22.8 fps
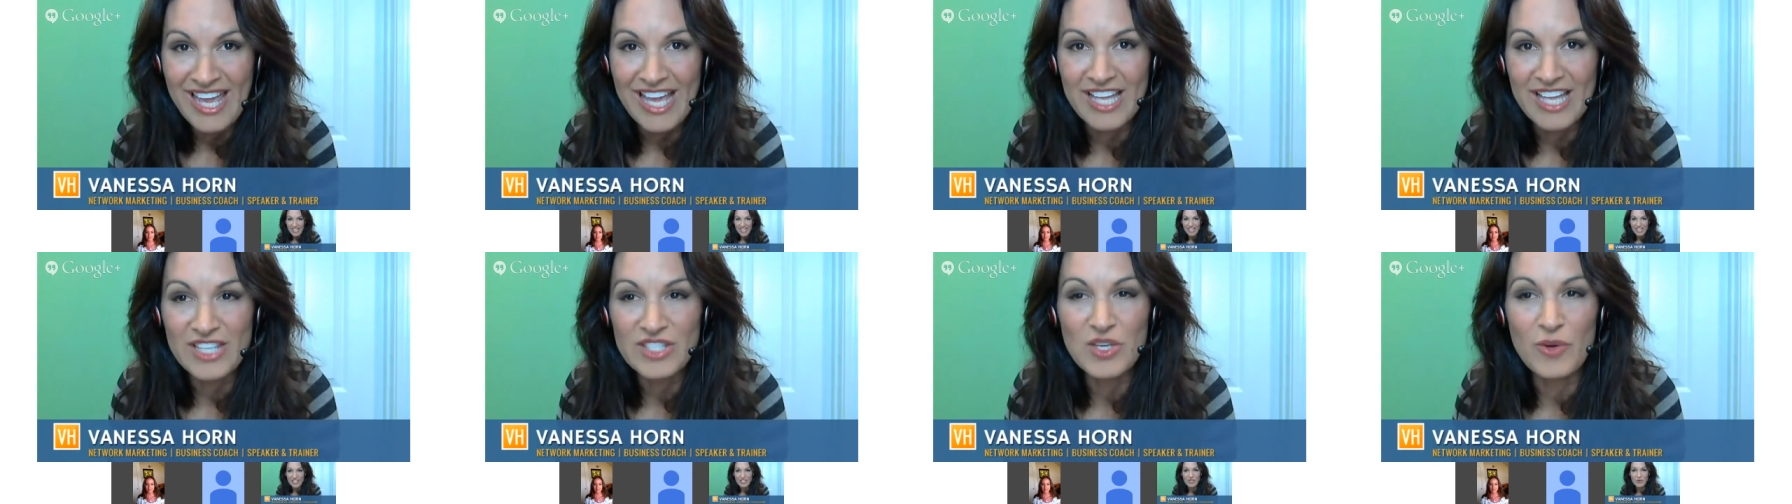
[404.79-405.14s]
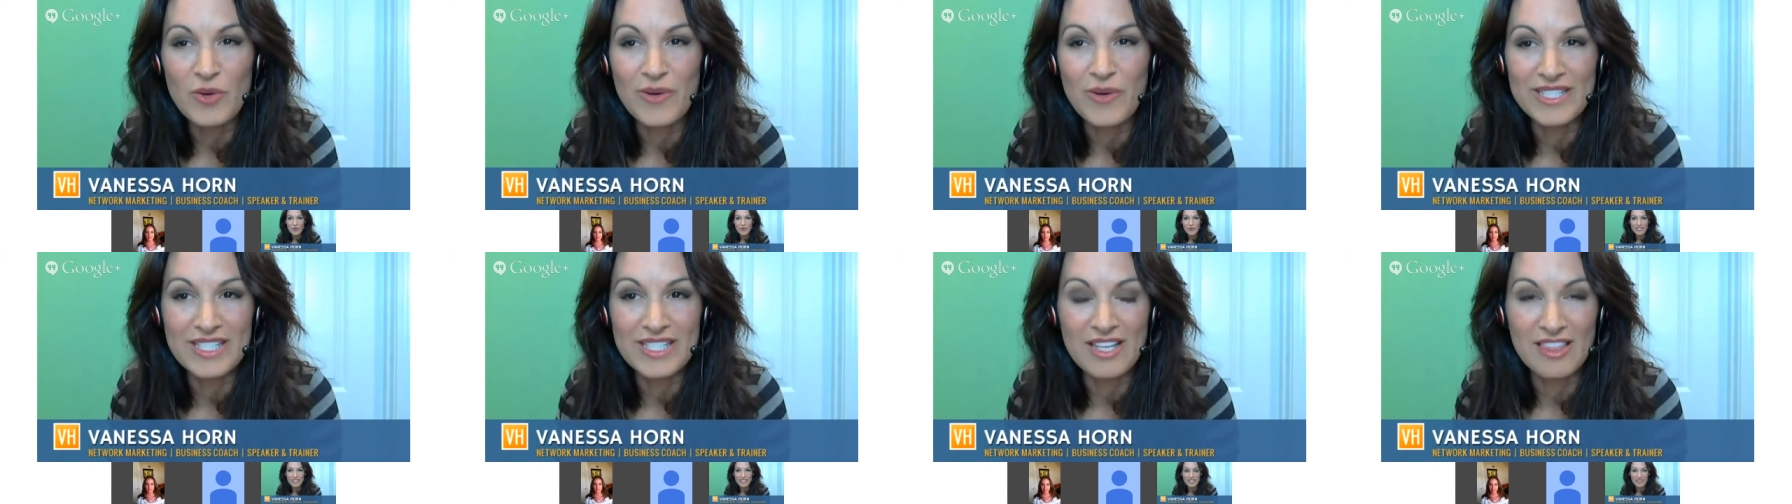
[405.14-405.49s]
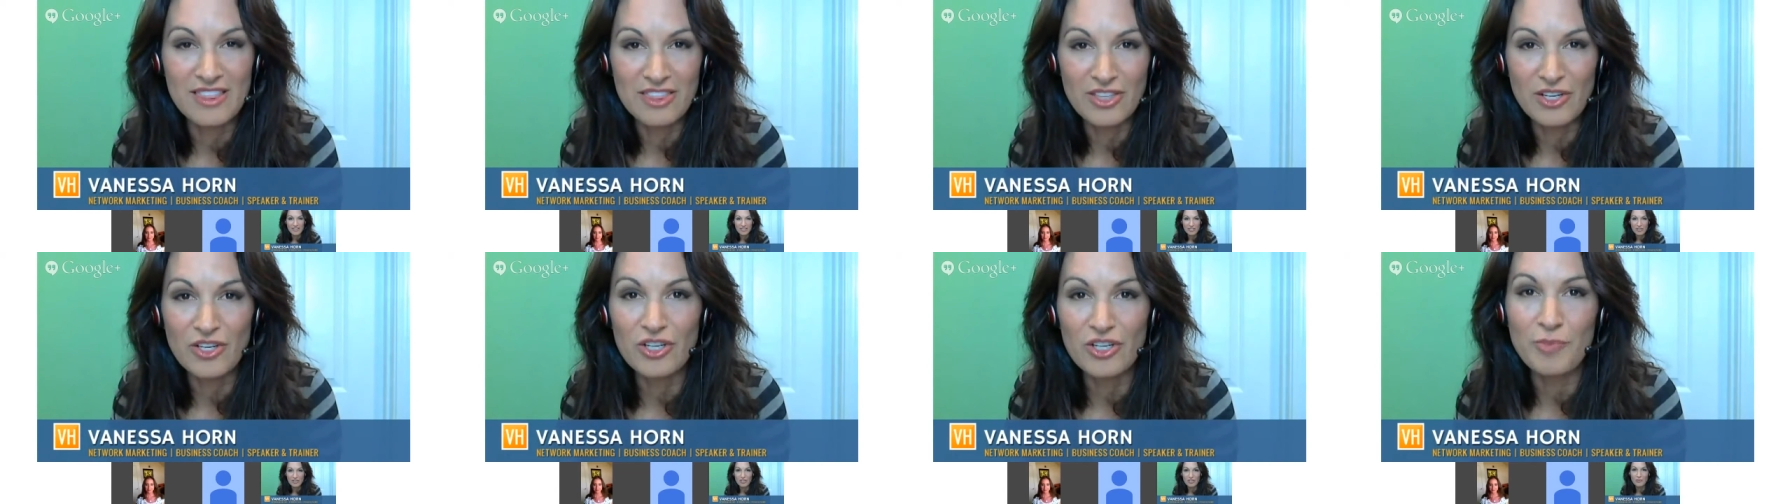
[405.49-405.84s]
And so as
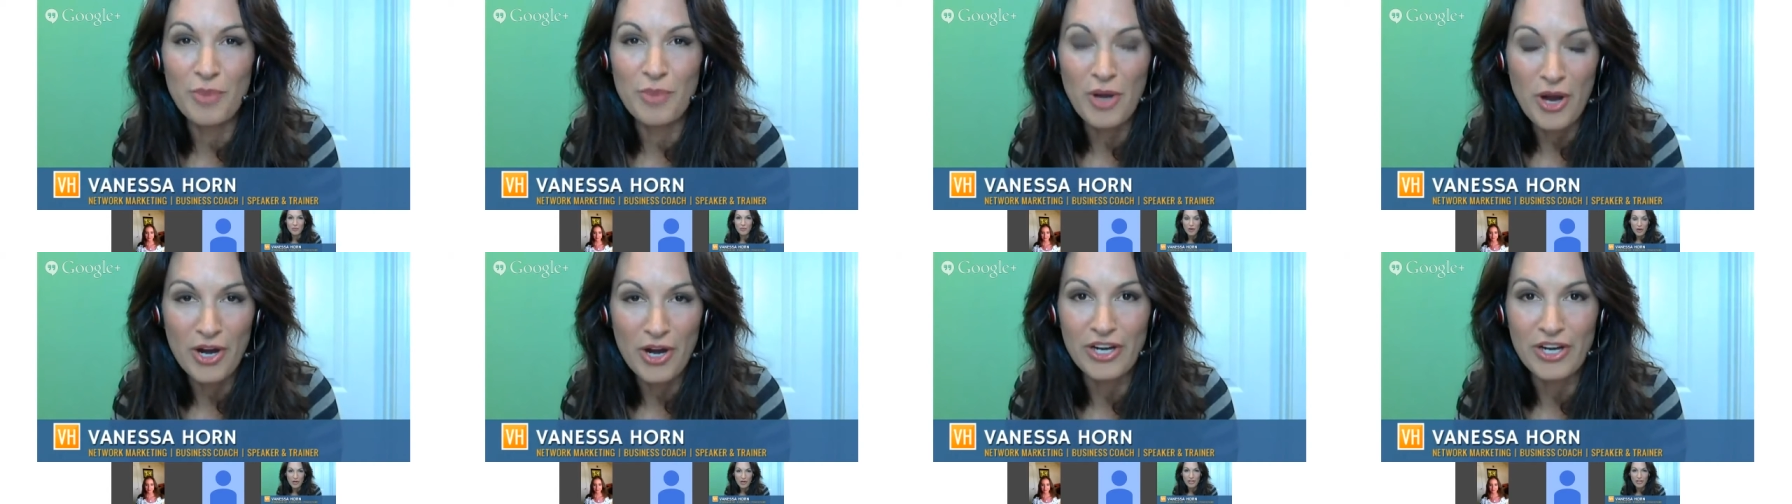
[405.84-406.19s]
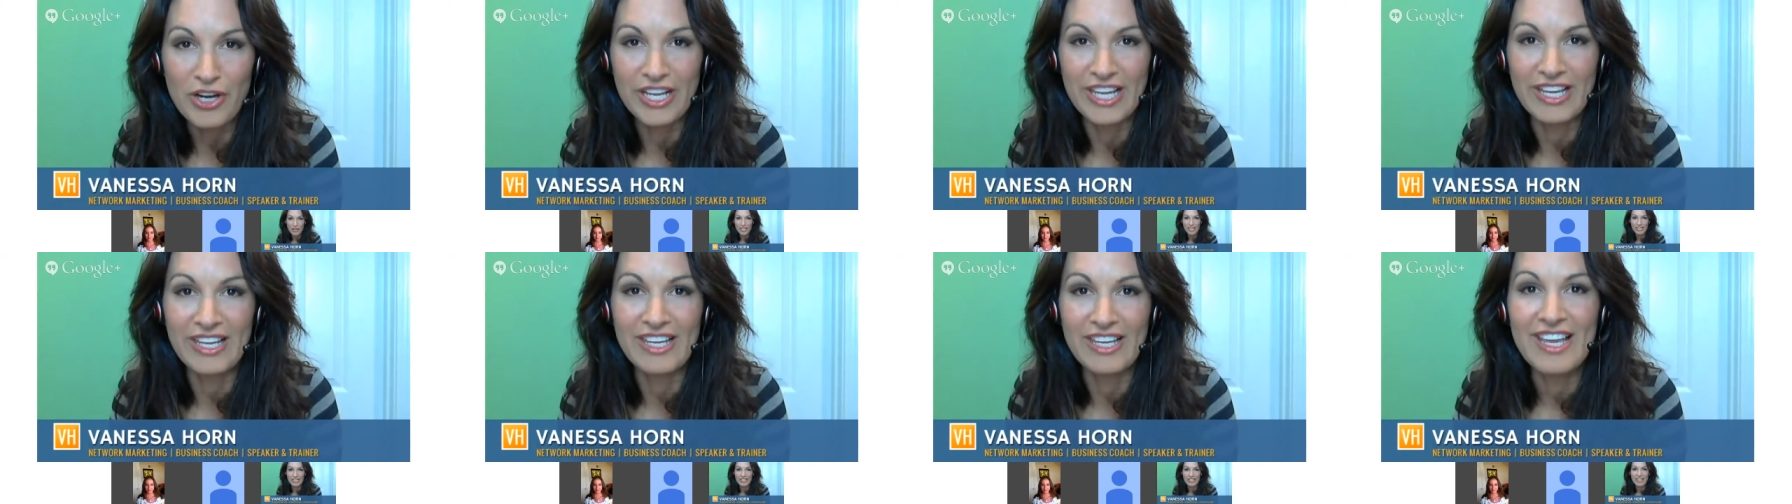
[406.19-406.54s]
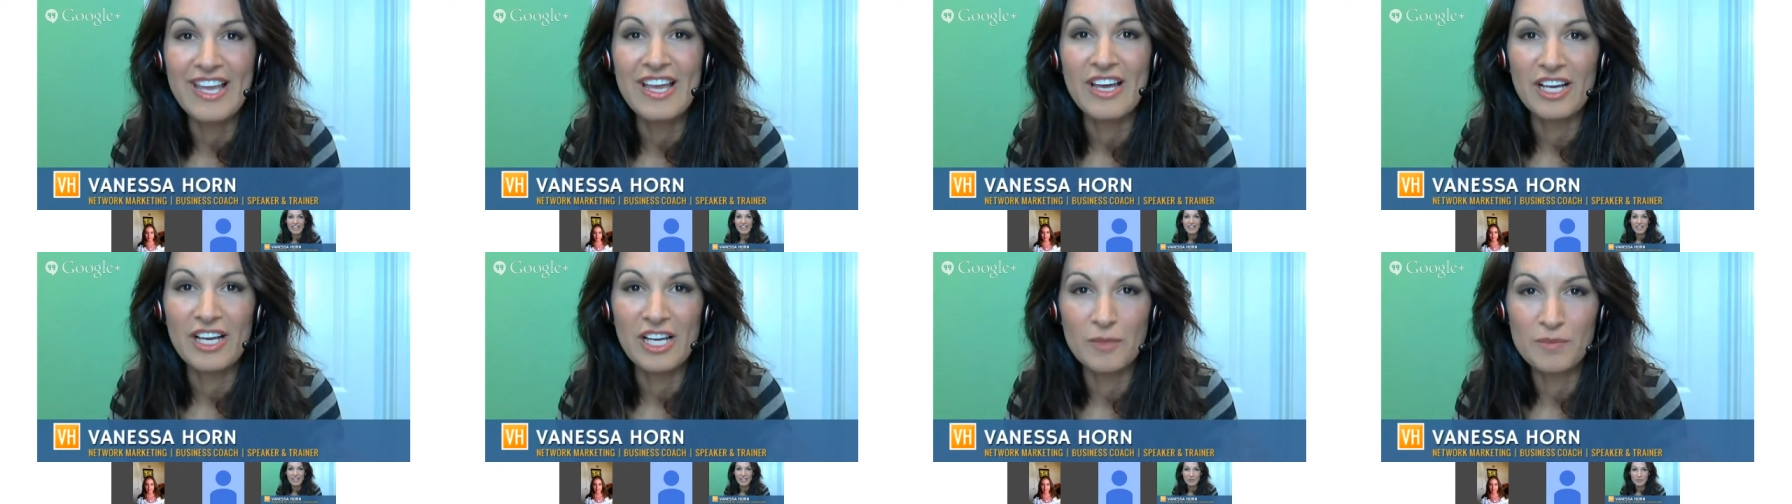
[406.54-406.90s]
a third party
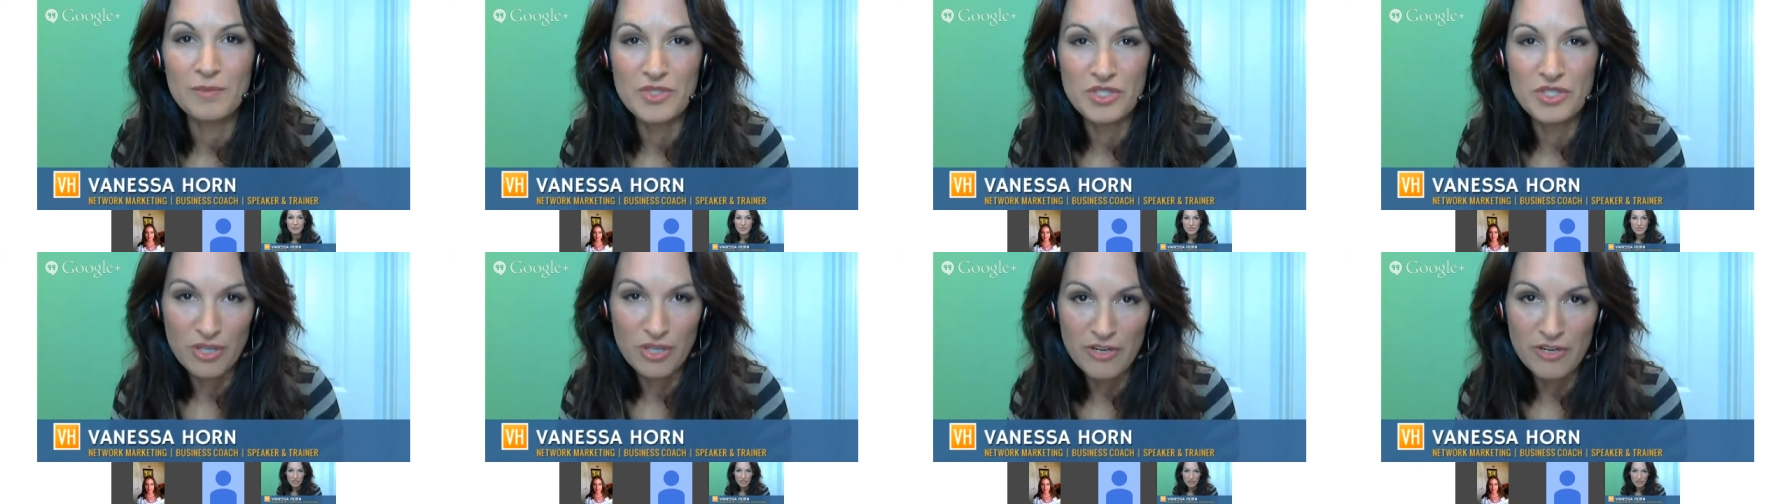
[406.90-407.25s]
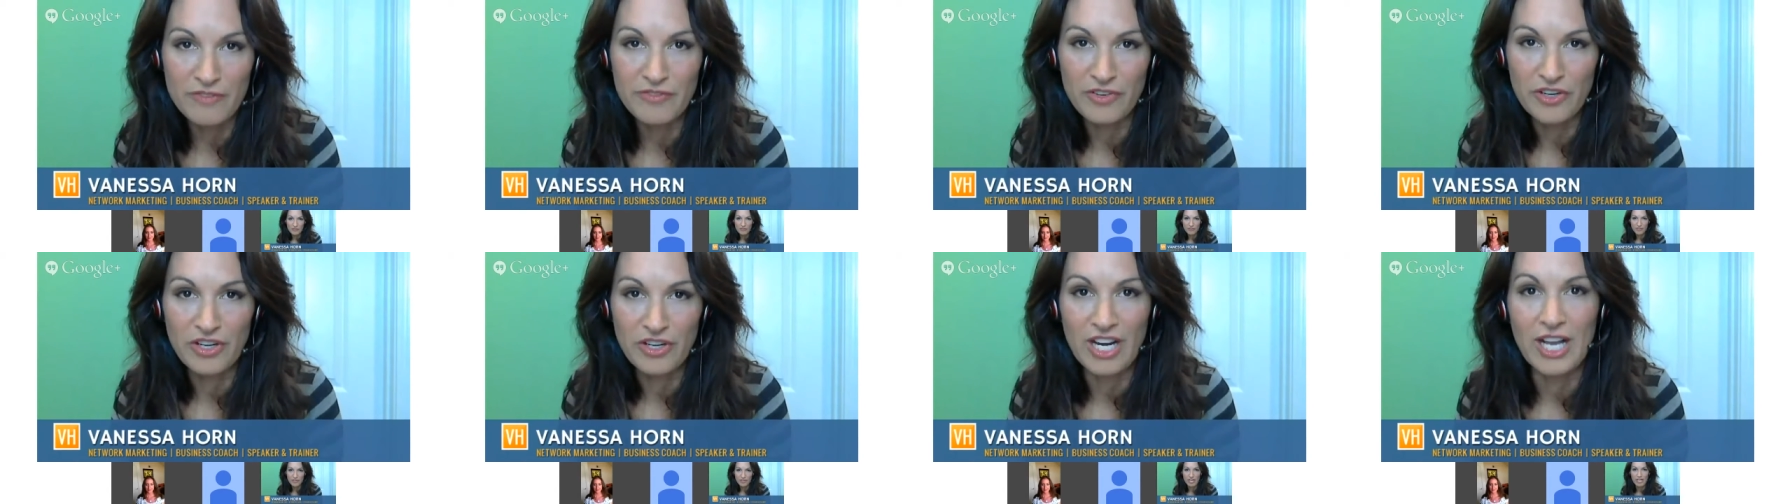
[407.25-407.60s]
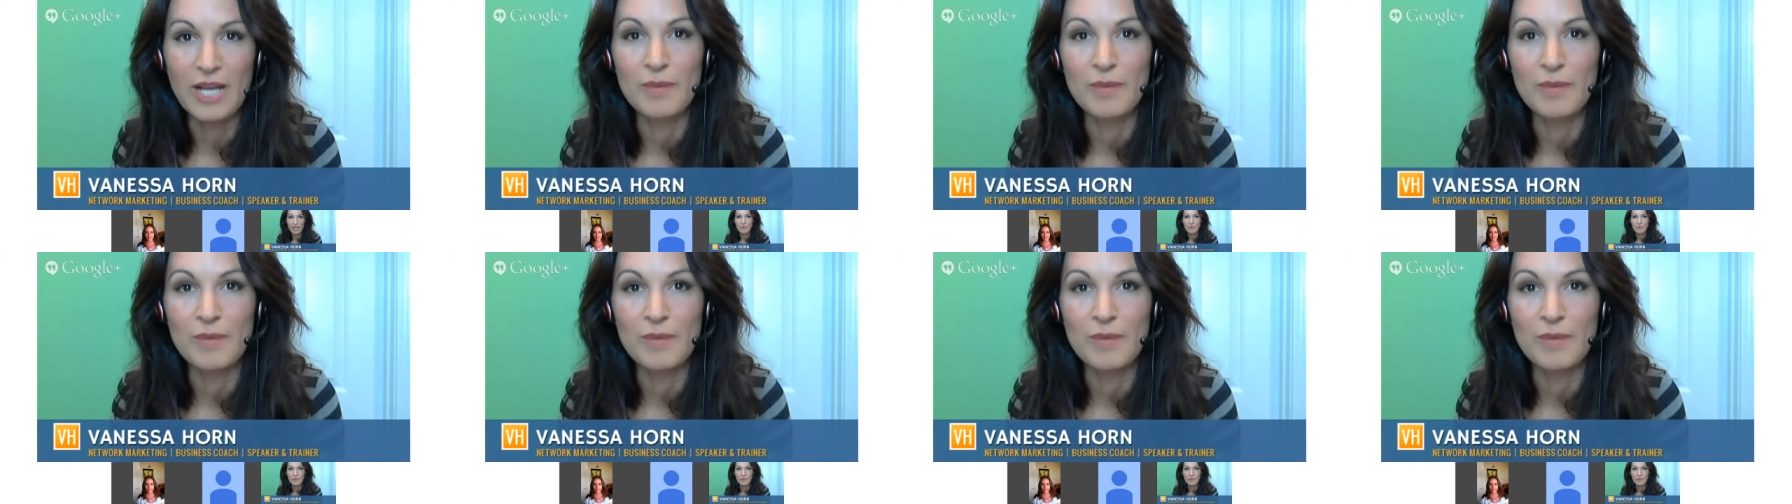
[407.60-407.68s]
observer,